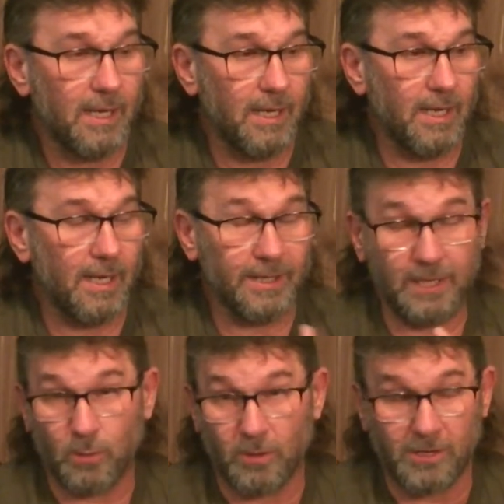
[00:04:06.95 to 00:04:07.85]
I
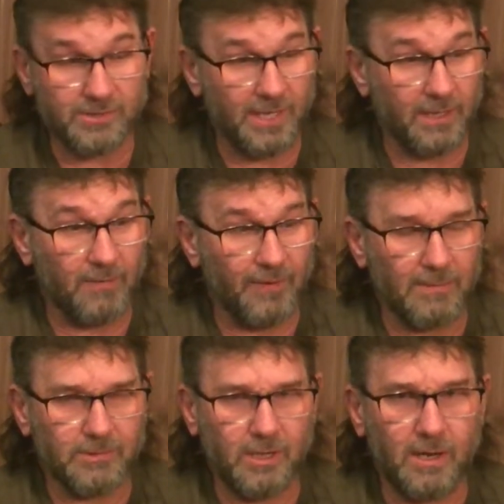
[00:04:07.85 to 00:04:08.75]
did order this thing off
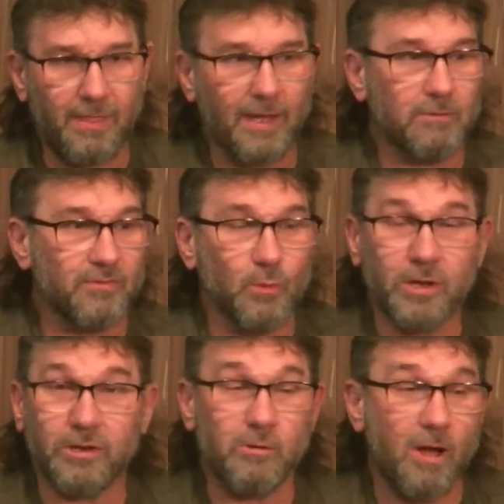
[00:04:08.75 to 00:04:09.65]
Amazon. I think it was
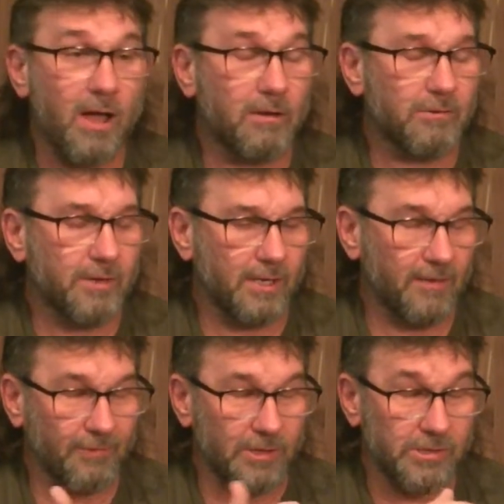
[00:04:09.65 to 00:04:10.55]
$42. I
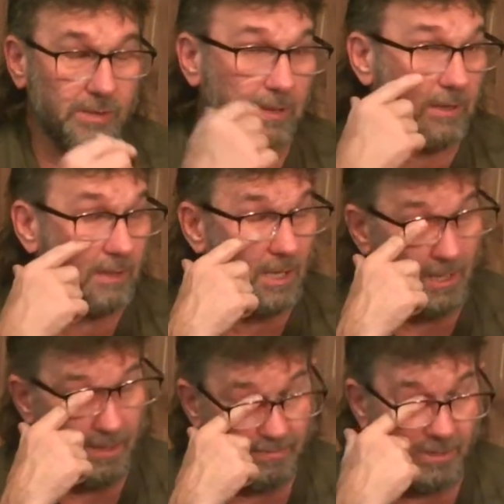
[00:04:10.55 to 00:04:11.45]
got free shipping
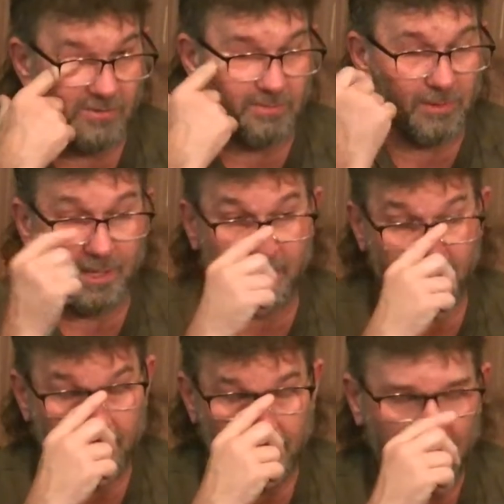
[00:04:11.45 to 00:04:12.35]
because of Prime.